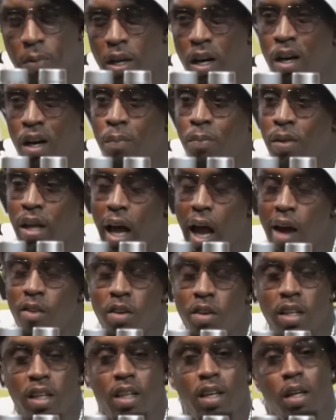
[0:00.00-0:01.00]
Um, I
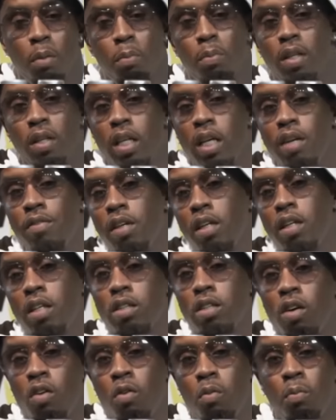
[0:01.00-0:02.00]
really couldn't believe it
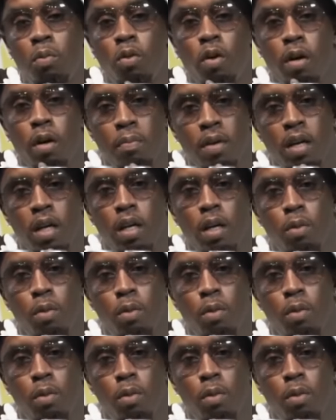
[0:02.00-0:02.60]
because homeboy, me